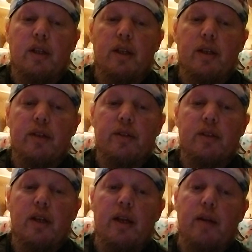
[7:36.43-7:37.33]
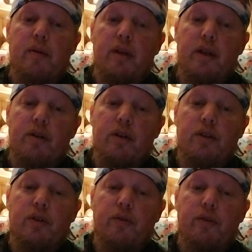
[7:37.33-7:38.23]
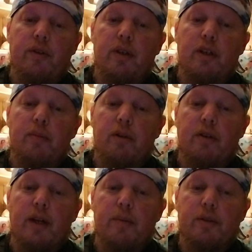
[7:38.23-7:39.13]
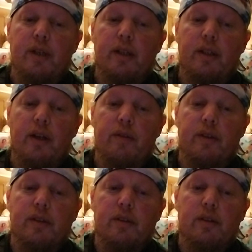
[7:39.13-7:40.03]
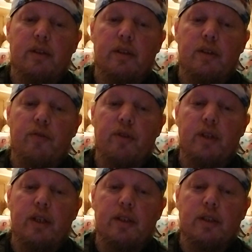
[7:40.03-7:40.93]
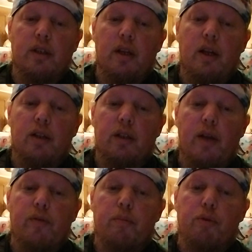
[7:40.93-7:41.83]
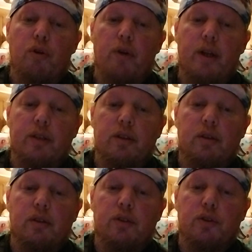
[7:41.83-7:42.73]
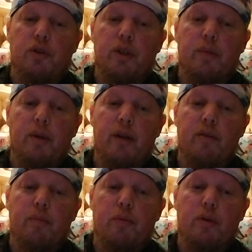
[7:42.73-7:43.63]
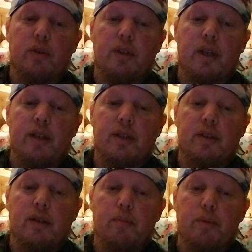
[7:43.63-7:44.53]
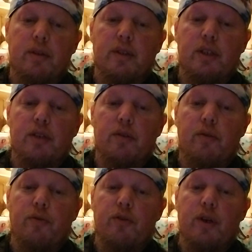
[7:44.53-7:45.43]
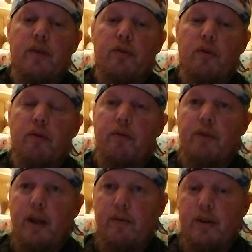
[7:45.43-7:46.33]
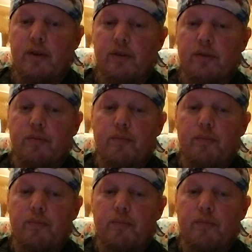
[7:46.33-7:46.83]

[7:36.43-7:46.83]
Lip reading: He is adherent to 1,500 milligrams nightly of extended release divalproex sodium and reports he has been seizure free for over 5 years.